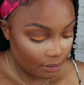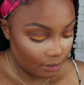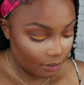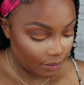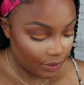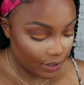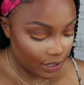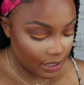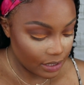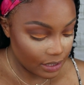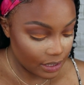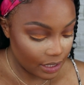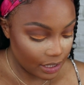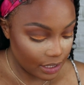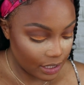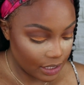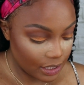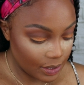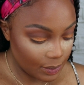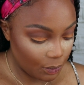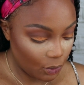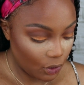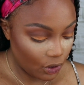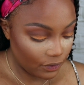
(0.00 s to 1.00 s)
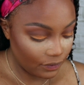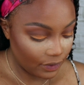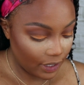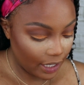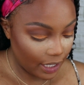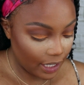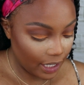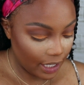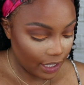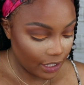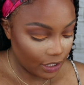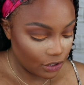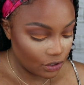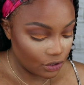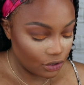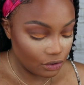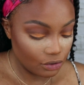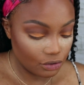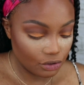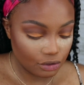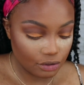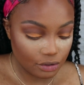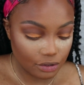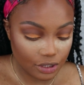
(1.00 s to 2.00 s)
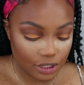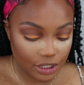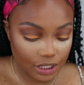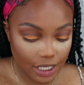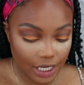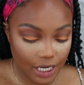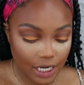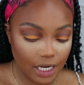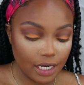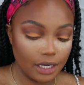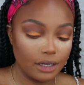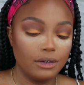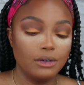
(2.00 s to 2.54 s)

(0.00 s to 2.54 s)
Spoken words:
because it is more of like a neutral shade.